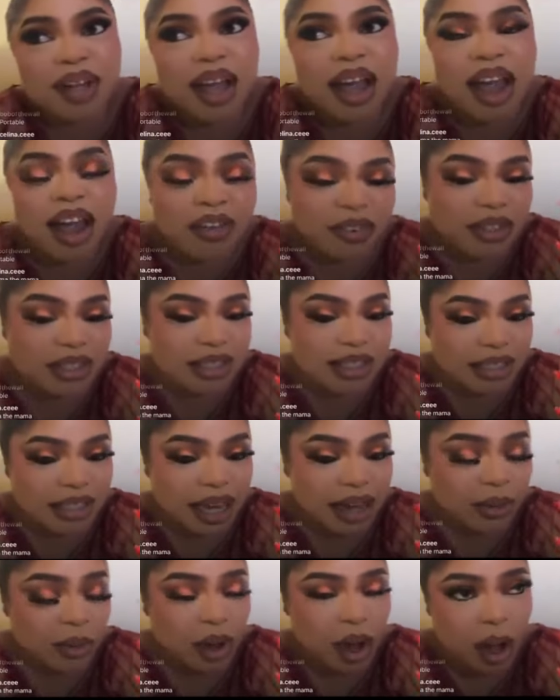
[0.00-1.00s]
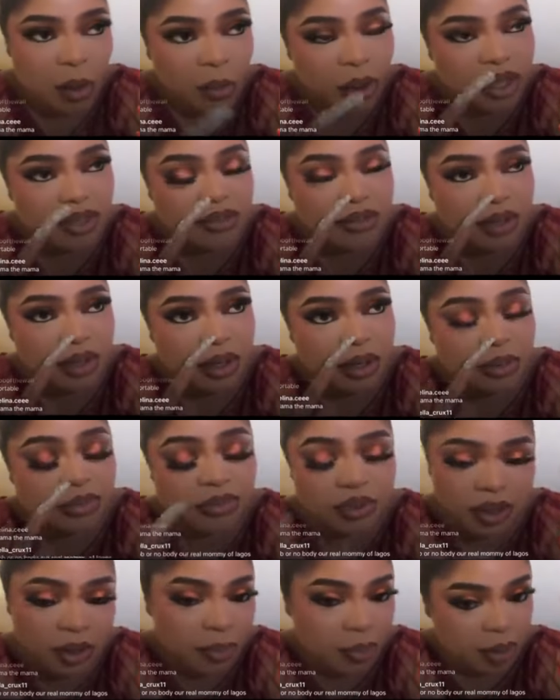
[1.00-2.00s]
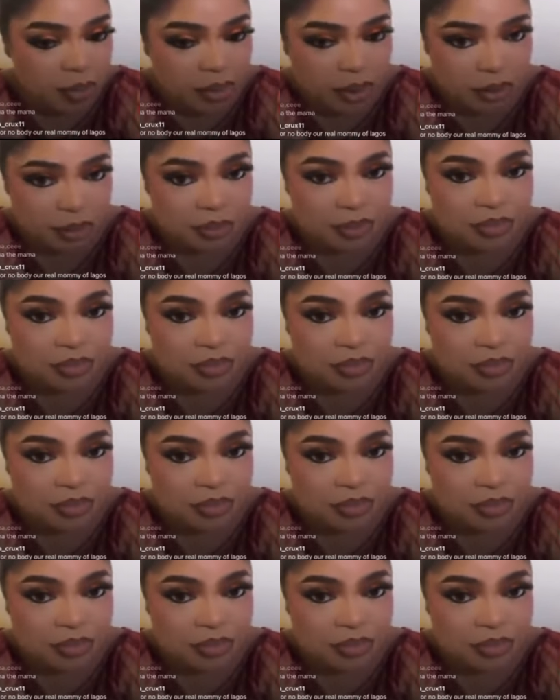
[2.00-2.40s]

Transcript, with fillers: Ever since I, I went to Arab uh, for the premiere,